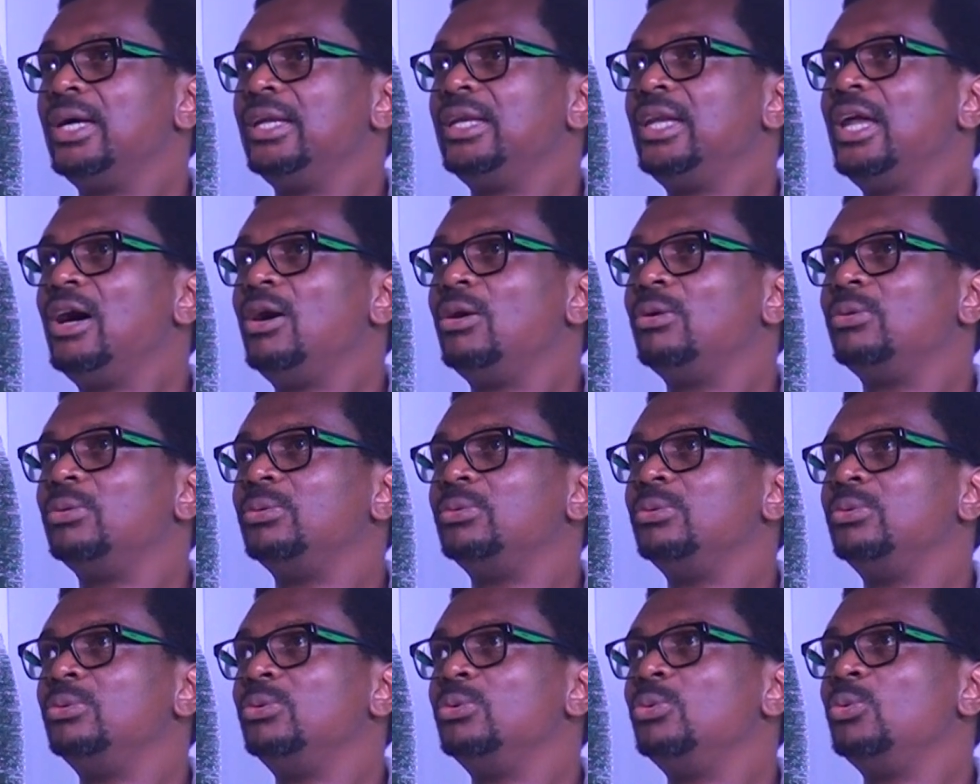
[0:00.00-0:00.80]
Now,
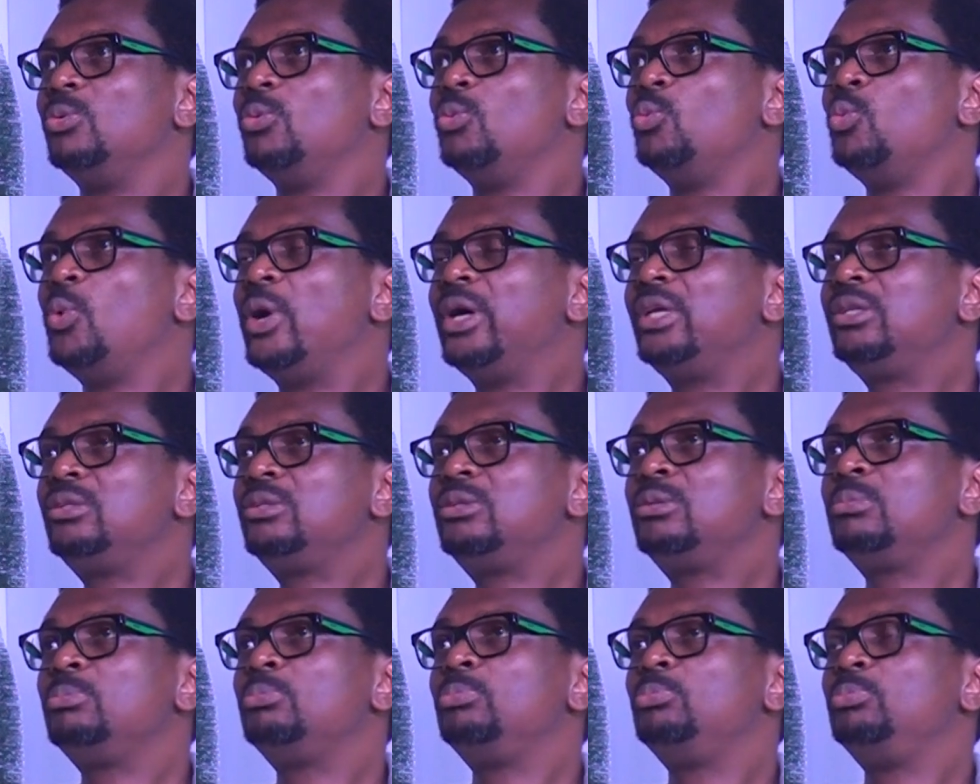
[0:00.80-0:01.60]

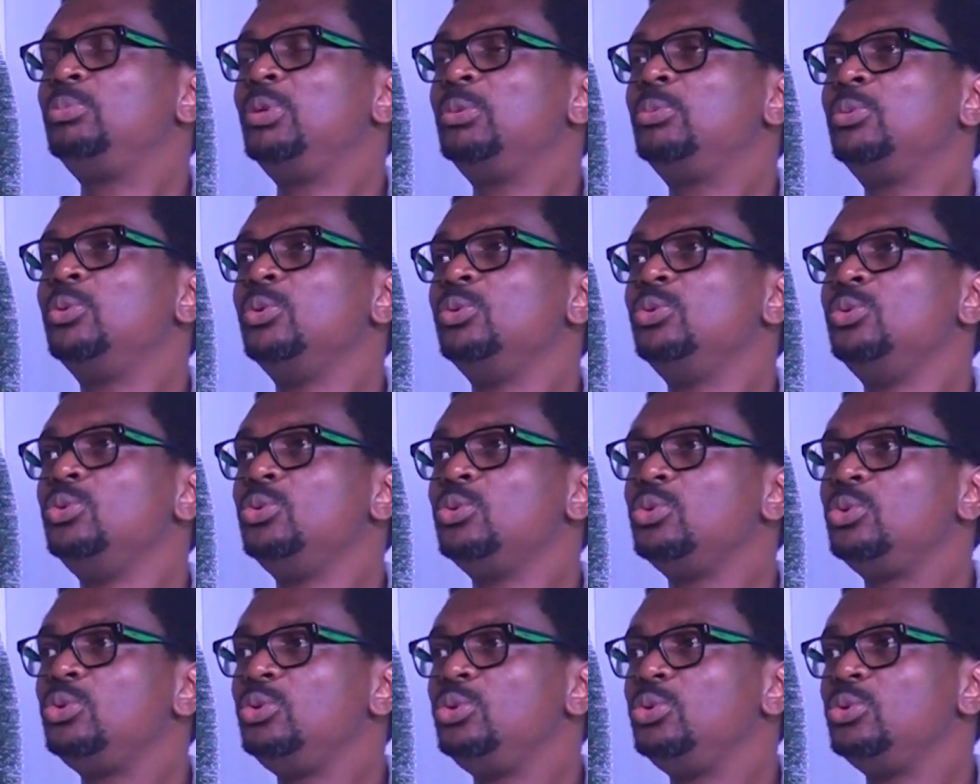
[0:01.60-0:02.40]
when people
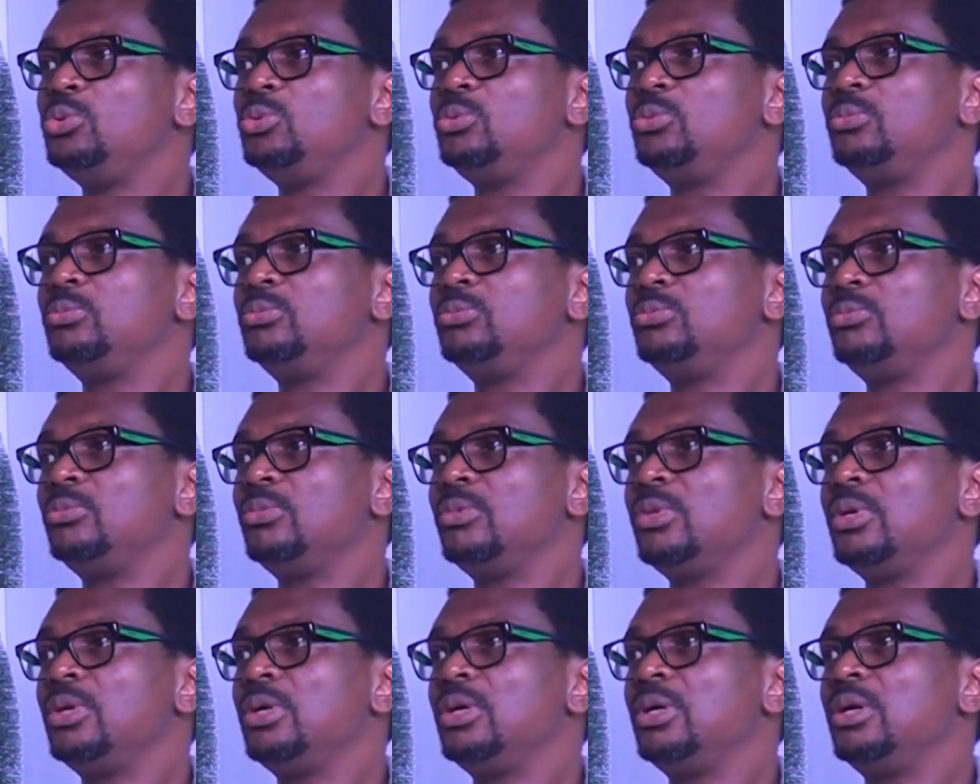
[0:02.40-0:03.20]
know you
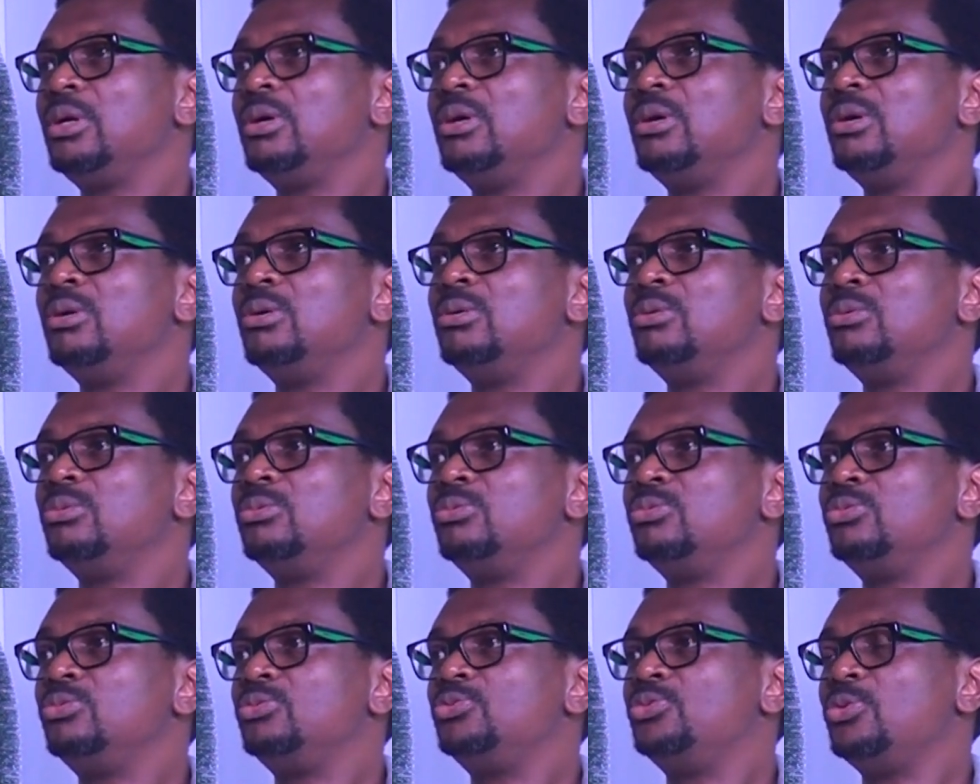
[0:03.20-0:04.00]

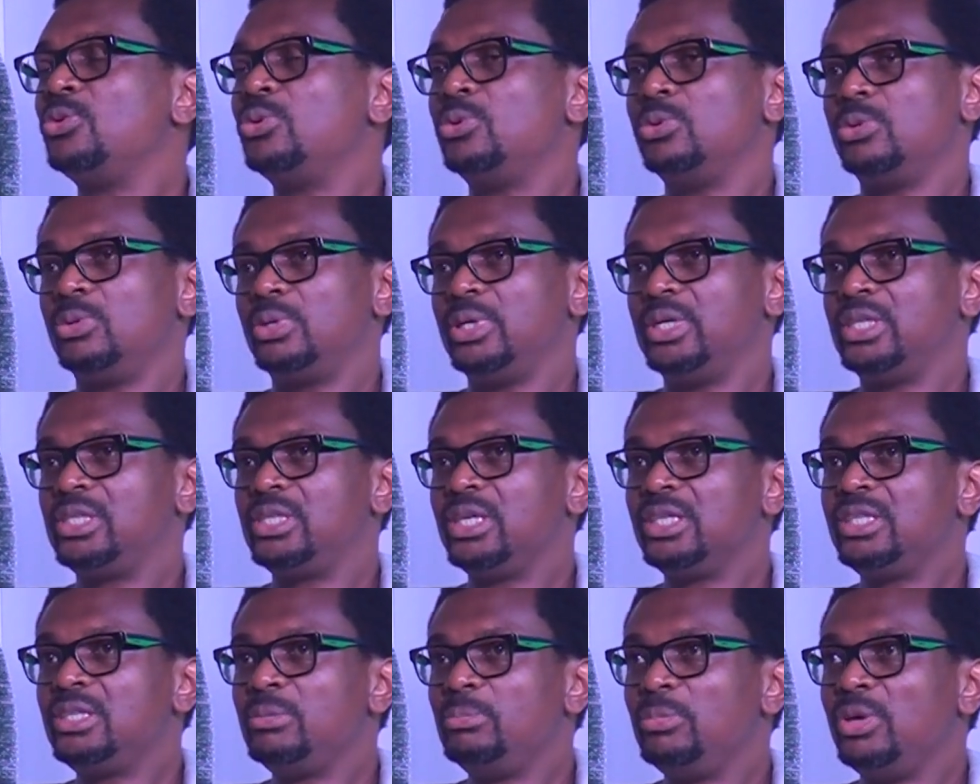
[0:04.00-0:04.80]
for a
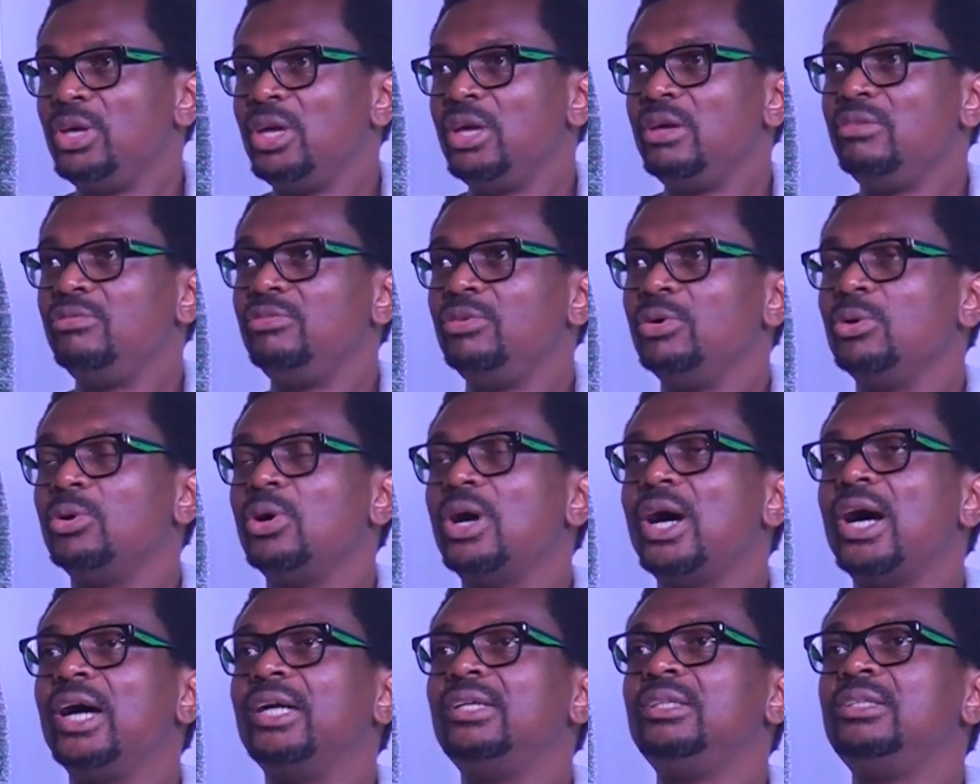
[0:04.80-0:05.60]
certain behavior
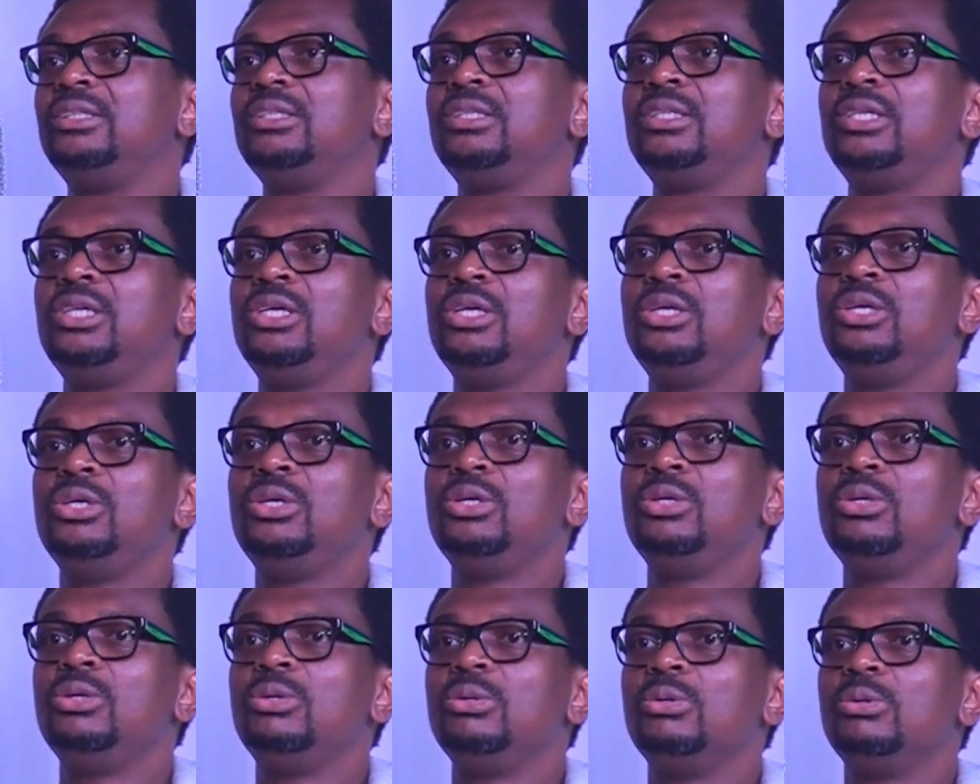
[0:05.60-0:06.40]
and
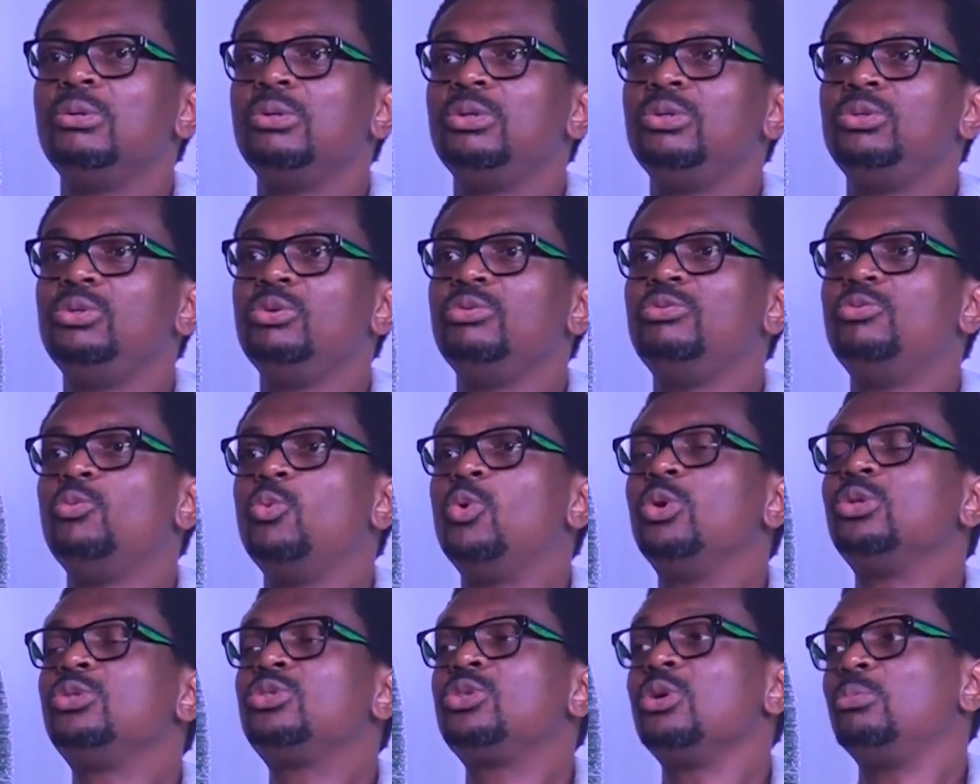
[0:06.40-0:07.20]
you've
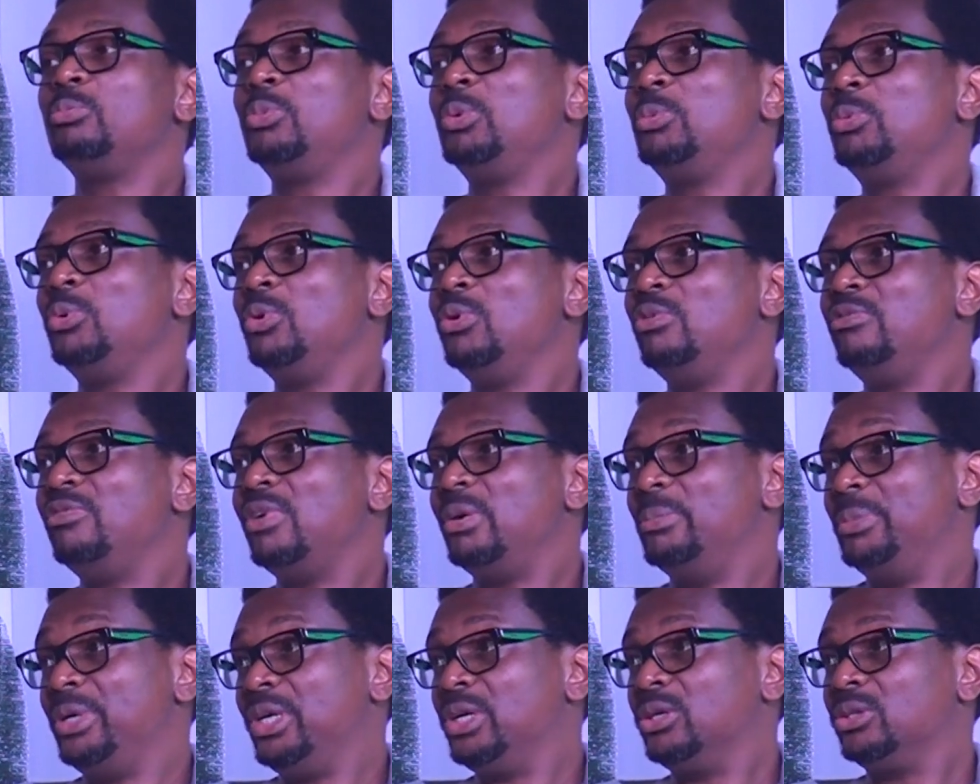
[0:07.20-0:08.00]
won some people
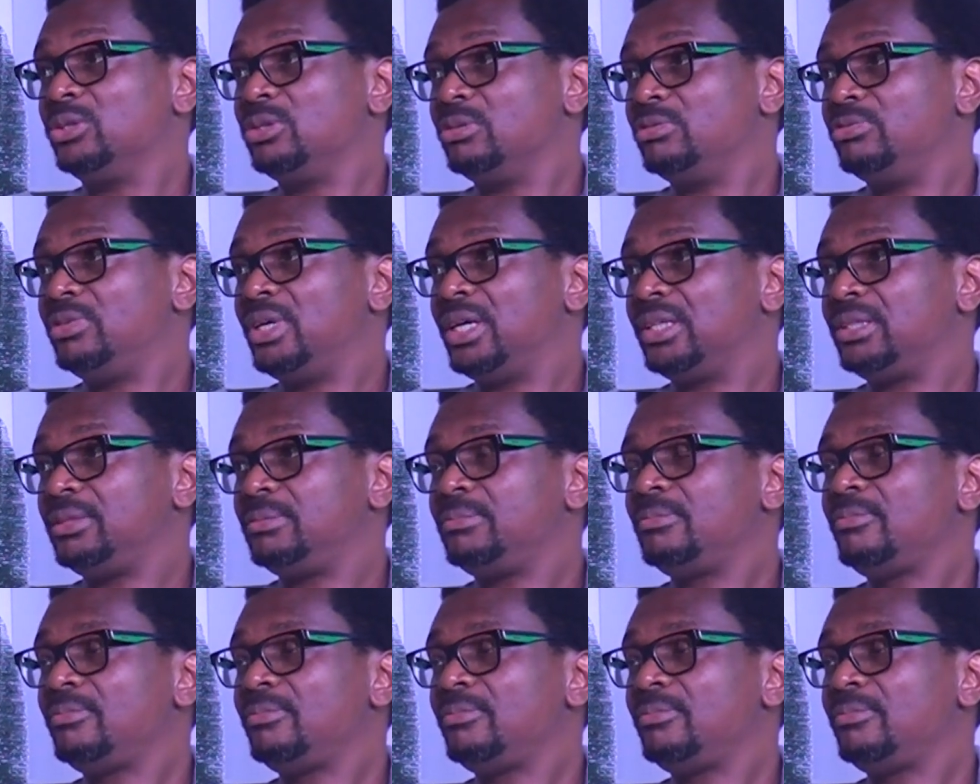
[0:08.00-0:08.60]
over because of that,